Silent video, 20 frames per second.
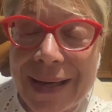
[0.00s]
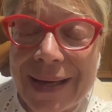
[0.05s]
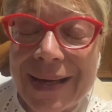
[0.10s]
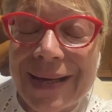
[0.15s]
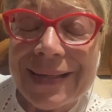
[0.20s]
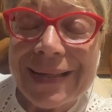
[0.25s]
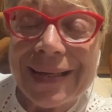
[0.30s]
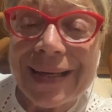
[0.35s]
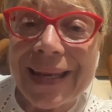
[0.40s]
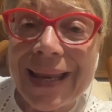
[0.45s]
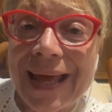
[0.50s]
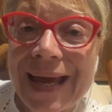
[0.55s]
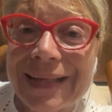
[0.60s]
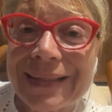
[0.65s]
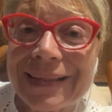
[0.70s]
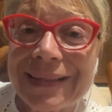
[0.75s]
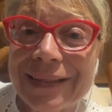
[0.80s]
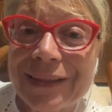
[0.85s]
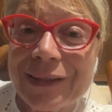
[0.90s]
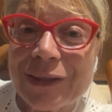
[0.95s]

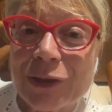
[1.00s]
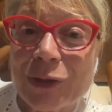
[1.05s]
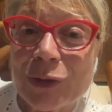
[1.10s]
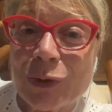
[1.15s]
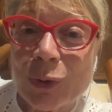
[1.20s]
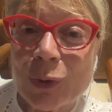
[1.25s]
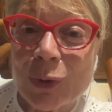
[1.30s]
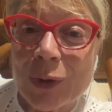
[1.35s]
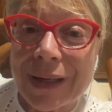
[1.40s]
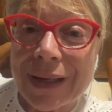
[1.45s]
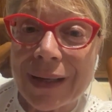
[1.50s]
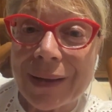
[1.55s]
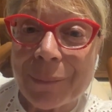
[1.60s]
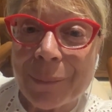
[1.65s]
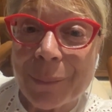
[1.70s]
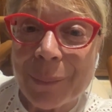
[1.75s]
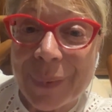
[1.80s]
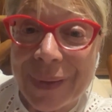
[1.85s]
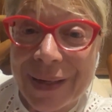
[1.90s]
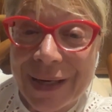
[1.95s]
reluctant to
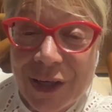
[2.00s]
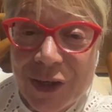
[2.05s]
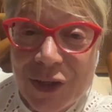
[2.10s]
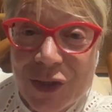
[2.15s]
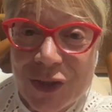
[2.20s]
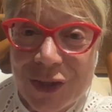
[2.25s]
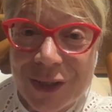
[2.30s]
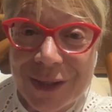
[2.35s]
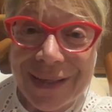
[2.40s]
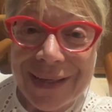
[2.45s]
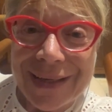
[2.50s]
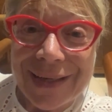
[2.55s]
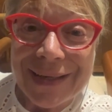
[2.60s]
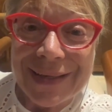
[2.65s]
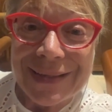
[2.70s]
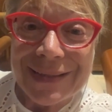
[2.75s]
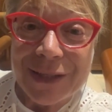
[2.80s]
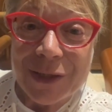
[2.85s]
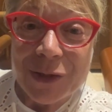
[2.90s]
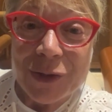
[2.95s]
bridge
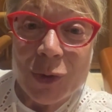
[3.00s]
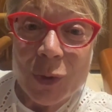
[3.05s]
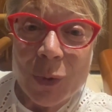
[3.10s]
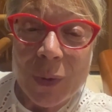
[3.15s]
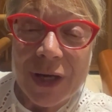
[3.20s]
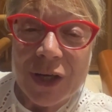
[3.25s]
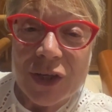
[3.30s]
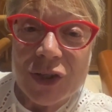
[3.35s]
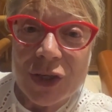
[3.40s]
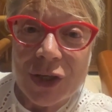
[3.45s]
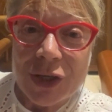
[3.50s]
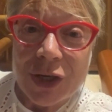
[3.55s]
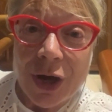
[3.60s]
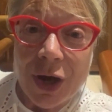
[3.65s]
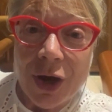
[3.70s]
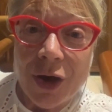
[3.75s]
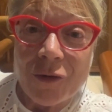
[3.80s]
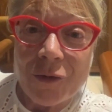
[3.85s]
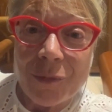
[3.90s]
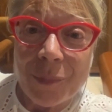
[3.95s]
the situation
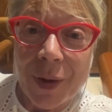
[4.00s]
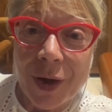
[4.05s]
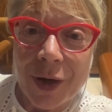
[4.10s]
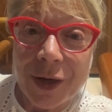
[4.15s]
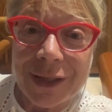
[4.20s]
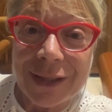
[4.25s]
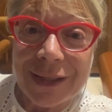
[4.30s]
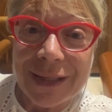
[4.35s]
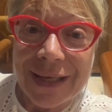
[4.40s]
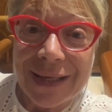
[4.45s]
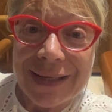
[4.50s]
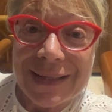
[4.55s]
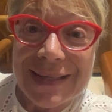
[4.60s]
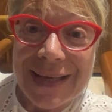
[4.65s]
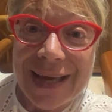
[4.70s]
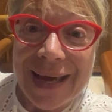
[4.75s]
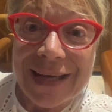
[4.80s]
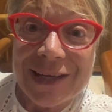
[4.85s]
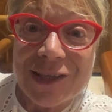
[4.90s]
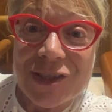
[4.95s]
of politics
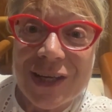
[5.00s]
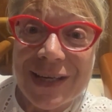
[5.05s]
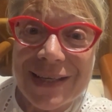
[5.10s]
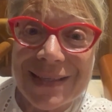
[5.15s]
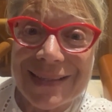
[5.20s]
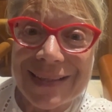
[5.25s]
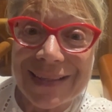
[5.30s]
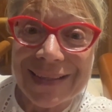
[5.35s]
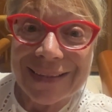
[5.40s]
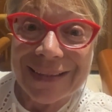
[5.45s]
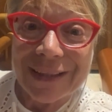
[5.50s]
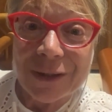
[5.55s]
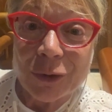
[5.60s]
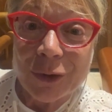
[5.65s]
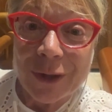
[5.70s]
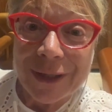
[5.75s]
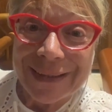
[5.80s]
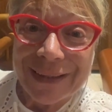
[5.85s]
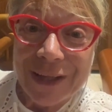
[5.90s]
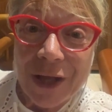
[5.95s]
and just turn to
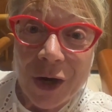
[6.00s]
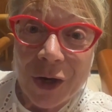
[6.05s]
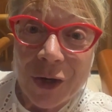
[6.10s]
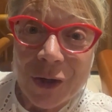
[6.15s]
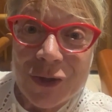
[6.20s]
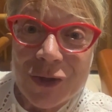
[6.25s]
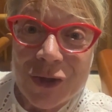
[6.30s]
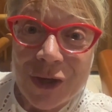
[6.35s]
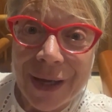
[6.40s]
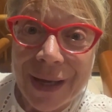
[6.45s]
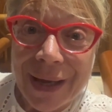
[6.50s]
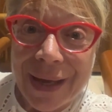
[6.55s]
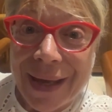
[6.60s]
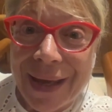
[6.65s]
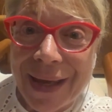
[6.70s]
technology.